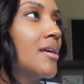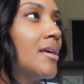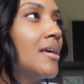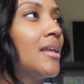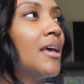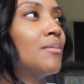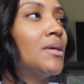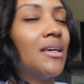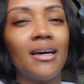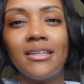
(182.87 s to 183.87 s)
It ain't
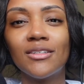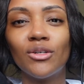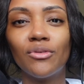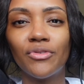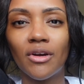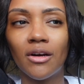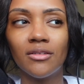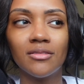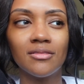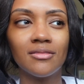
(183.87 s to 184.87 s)
me. I need to go figure out
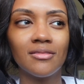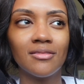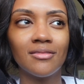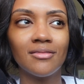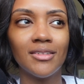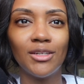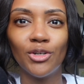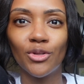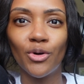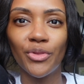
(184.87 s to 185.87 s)
and hear
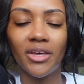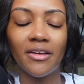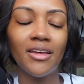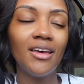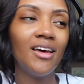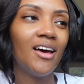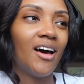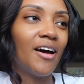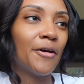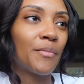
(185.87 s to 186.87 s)
the whole thing.
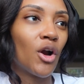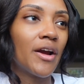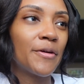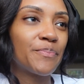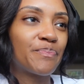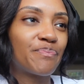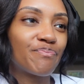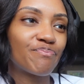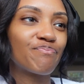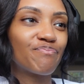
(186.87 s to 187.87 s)
Um, all right,
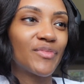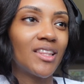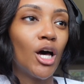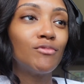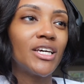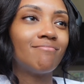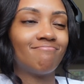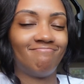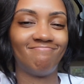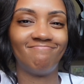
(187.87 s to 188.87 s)
loved it.
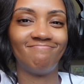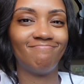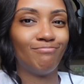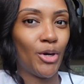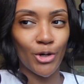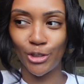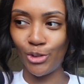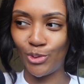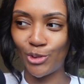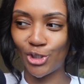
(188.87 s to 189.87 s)

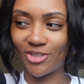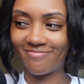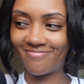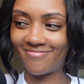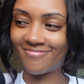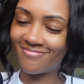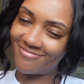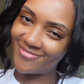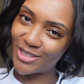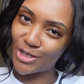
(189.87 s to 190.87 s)
Peruse.
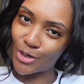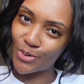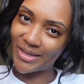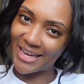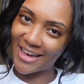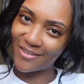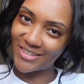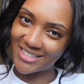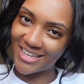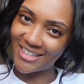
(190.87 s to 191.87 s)
Go and have the
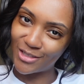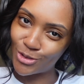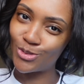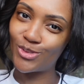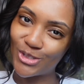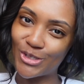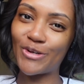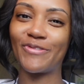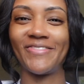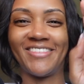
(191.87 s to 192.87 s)
day that you deserve.
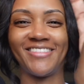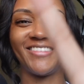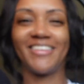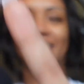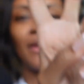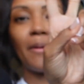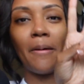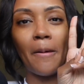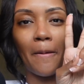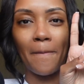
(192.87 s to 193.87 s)

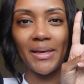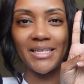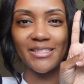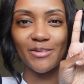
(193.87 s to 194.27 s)
Peace.